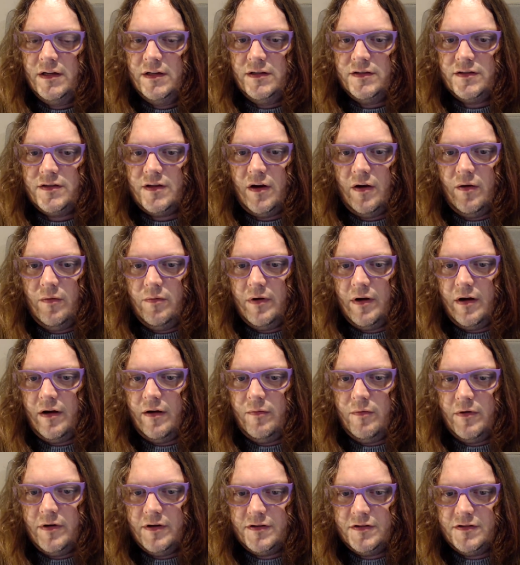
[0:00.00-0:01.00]
So I
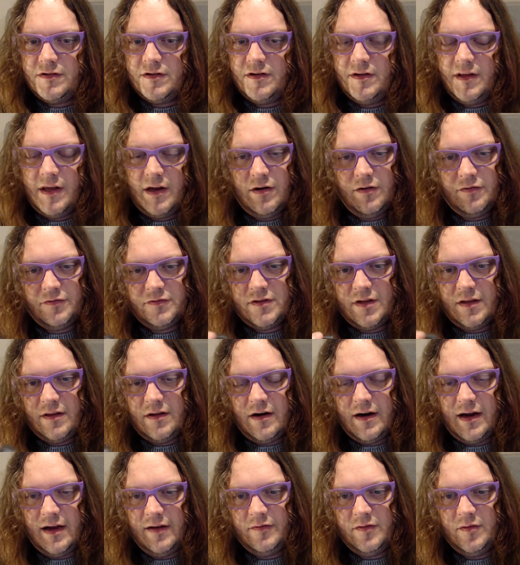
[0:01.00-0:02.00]
wanted to turn that off so that I
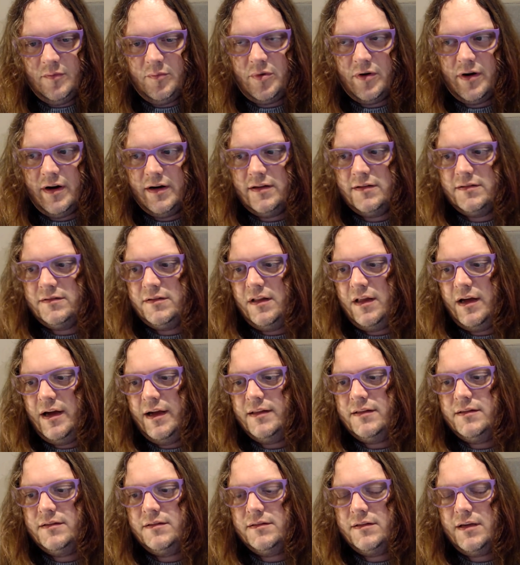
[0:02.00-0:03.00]
have the brightest
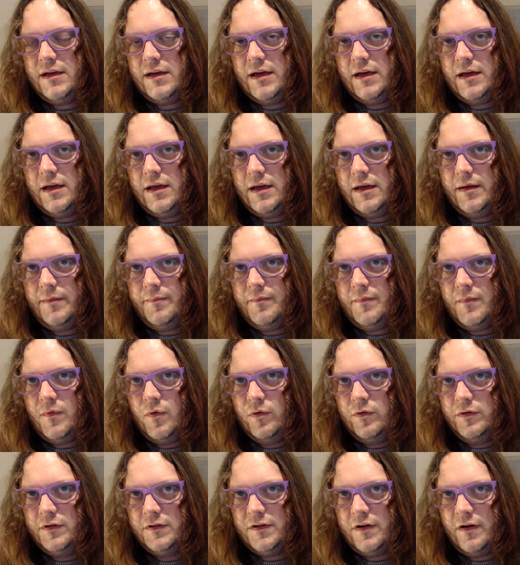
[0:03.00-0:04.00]
lights
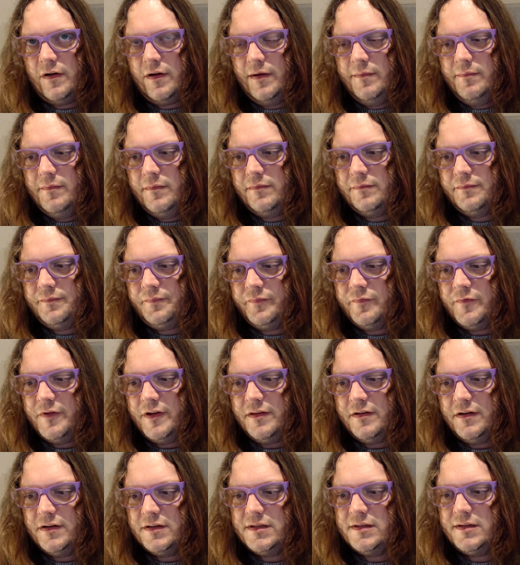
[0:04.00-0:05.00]
all the time,
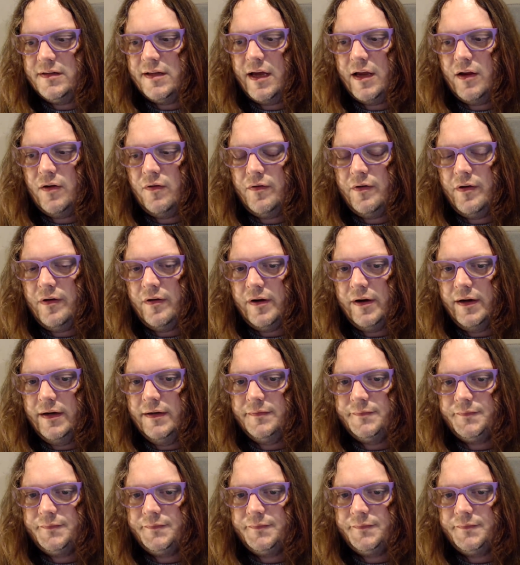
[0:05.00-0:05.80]
whether it's day or night.